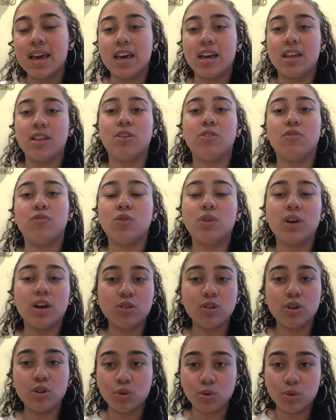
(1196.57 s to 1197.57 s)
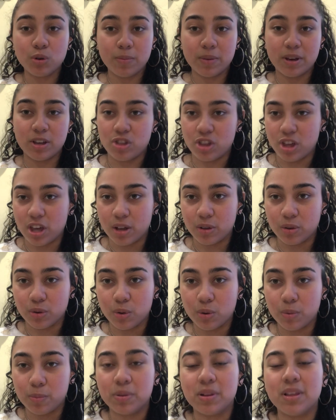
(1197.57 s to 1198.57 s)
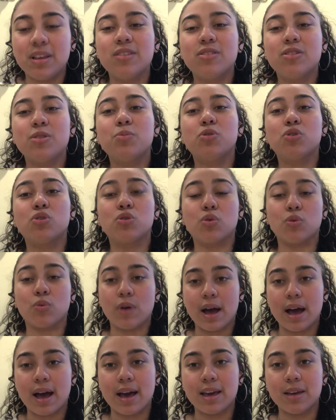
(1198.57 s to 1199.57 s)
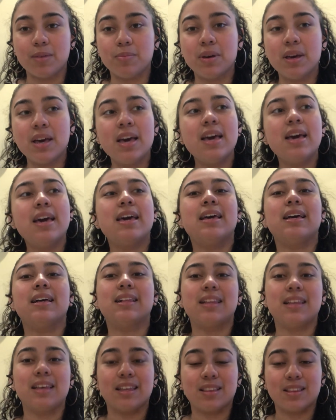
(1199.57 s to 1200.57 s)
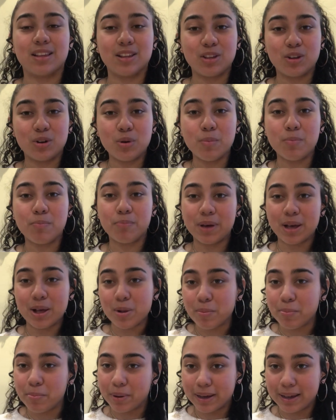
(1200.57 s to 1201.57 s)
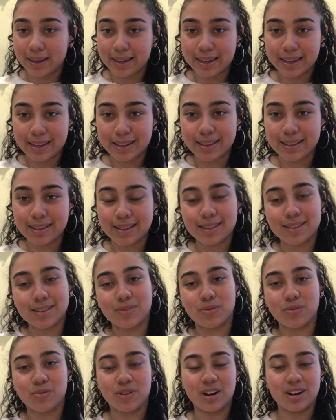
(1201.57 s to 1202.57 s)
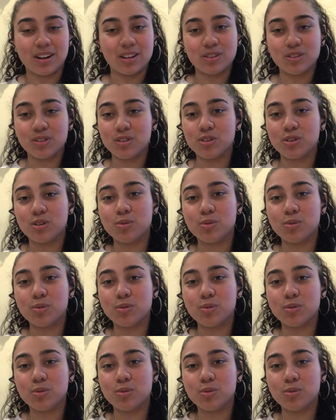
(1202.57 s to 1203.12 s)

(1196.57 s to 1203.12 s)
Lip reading: And if you guys are new to my channel, please subscribe and click the little bell button that's right next to the